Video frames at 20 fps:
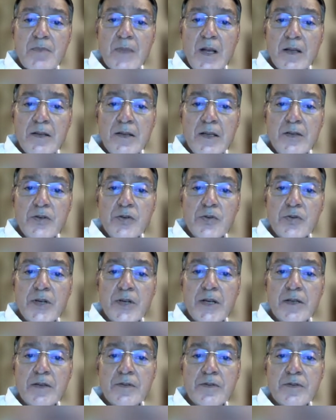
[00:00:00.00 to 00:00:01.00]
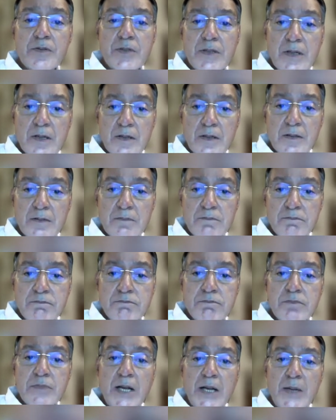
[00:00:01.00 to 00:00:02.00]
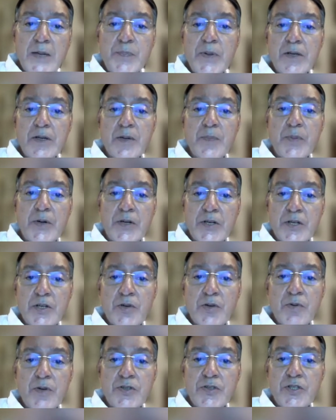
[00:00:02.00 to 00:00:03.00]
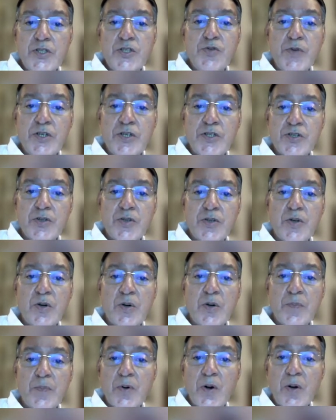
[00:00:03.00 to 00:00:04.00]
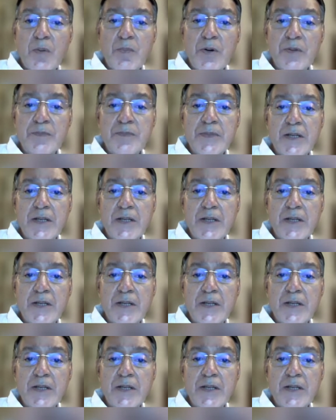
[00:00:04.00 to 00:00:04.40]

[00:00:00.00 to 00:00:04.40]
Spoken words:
I think you can type in a particular situation or a problem,